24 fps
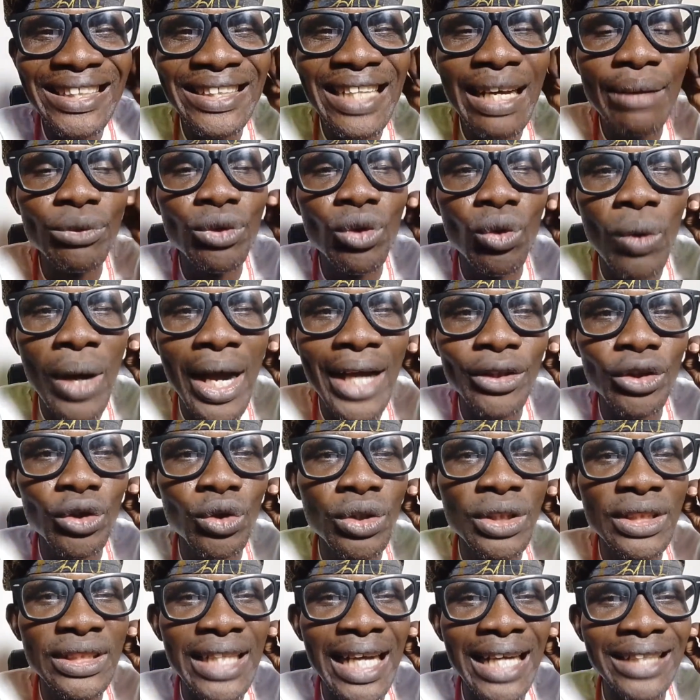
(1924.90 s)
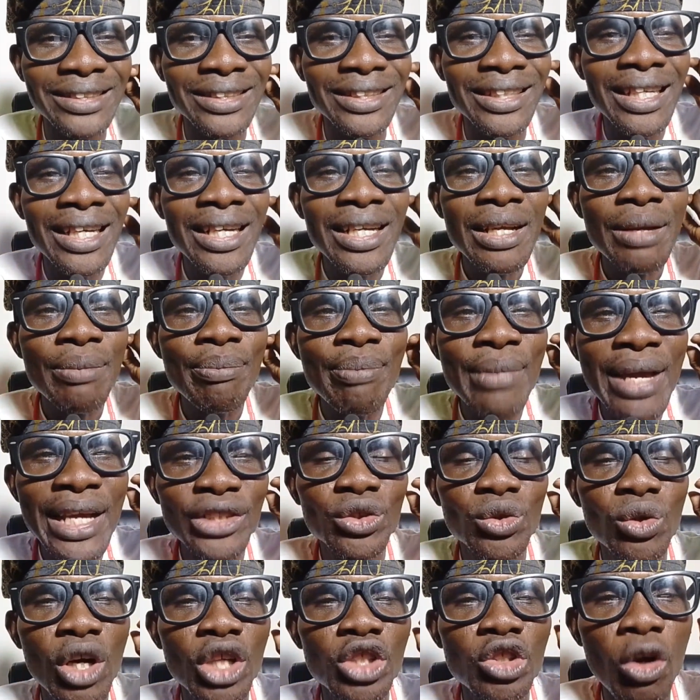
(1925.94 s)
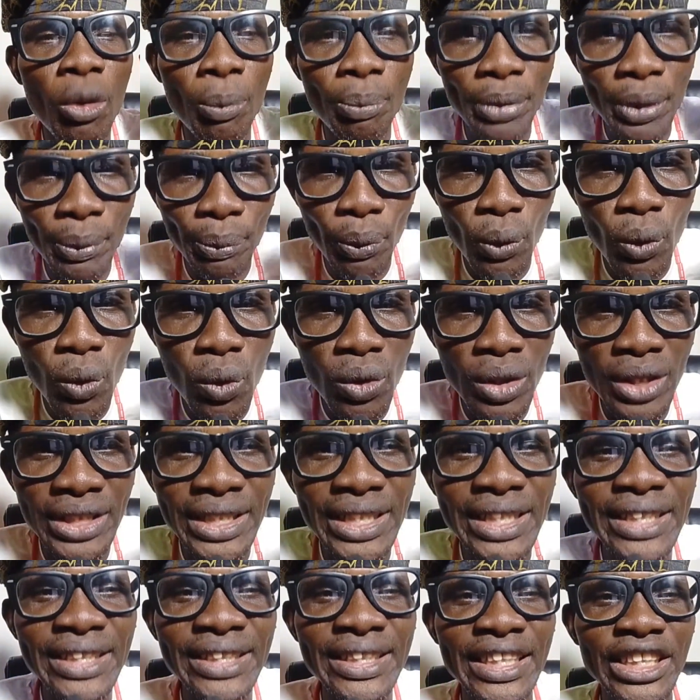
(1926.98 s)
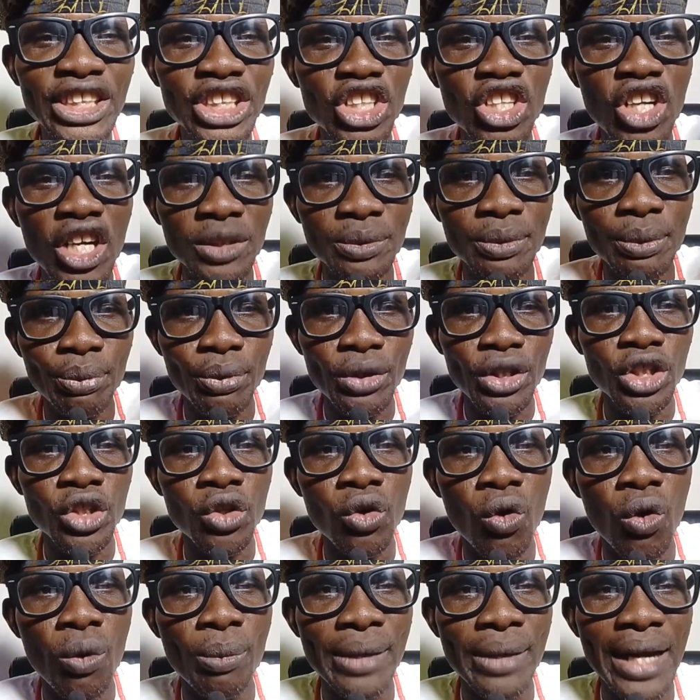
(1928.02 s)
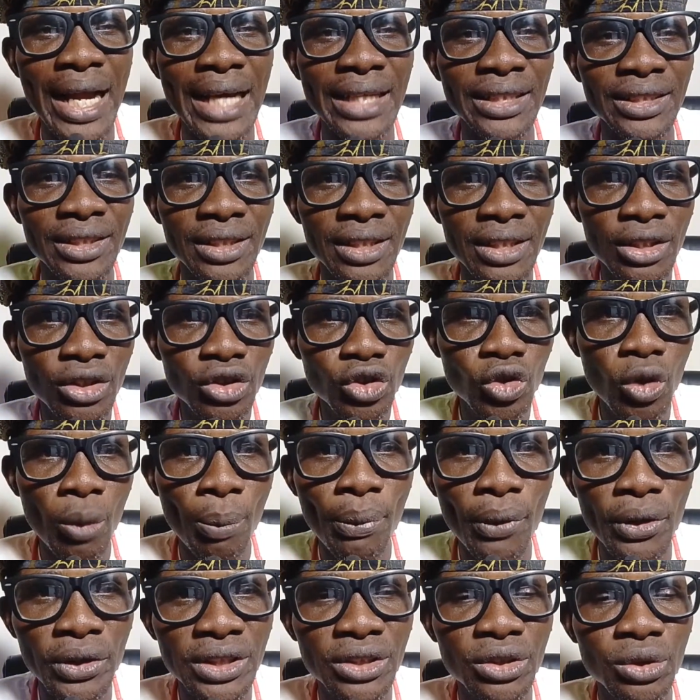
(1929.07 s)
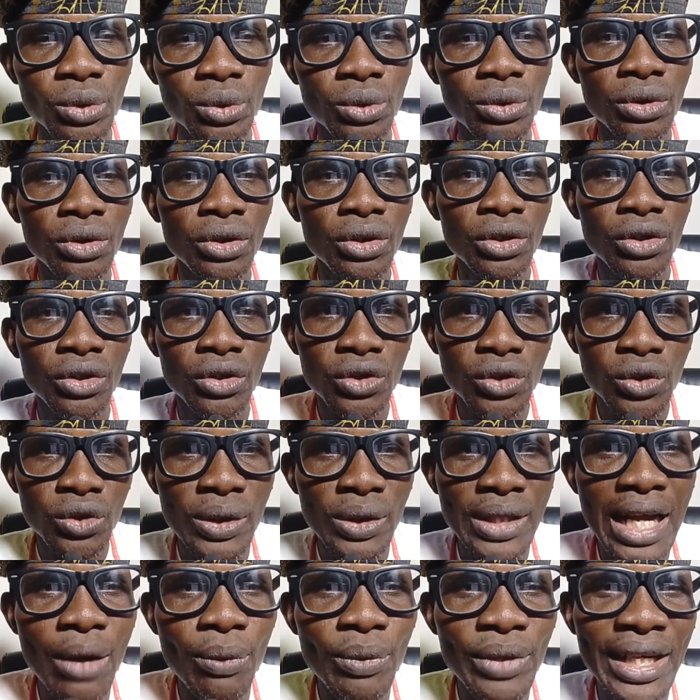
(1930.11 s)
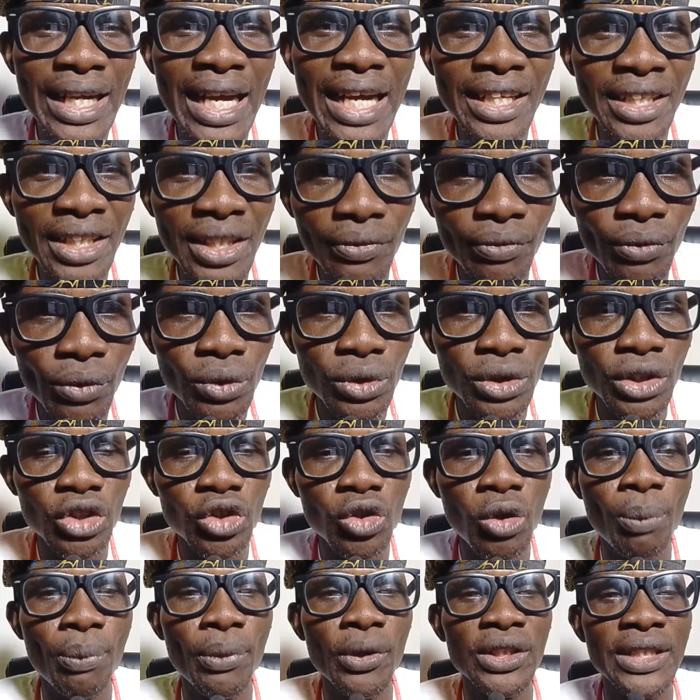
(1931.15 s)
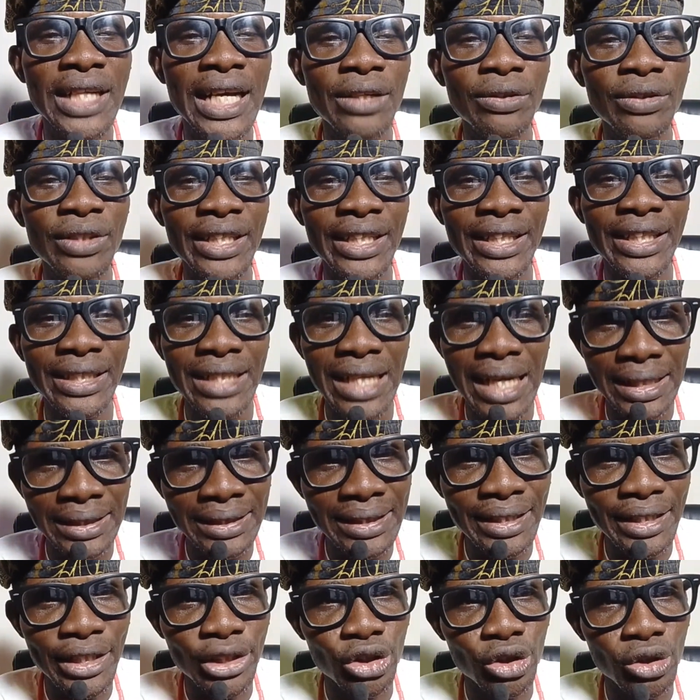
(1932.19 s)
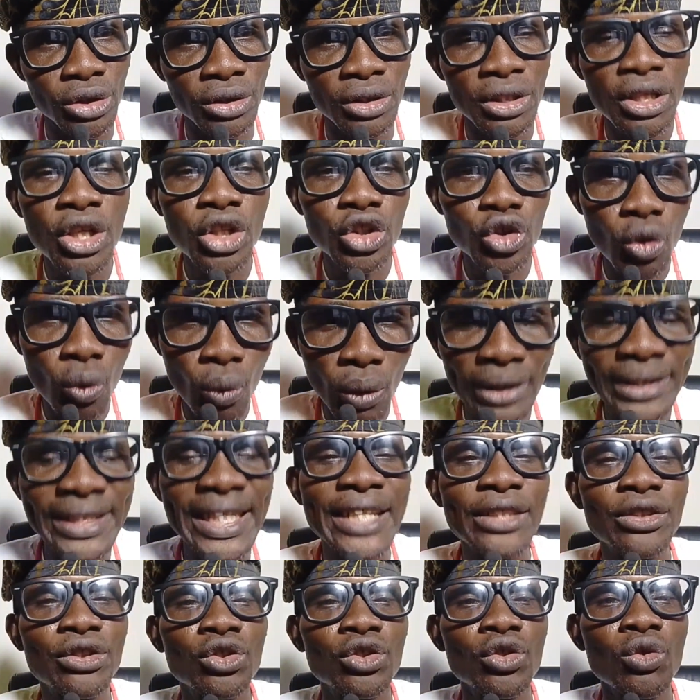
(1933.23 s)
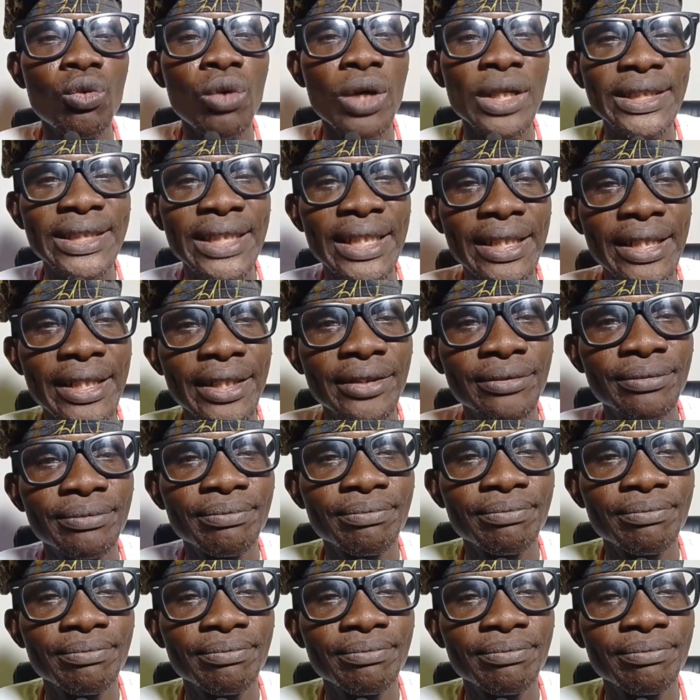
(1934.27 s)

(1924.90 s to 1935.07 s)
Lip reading: them to go and do is that make sure your people, the indigenous people in the homeland, support you, so that we can give you the support that you need as a nation. So what else do you want again?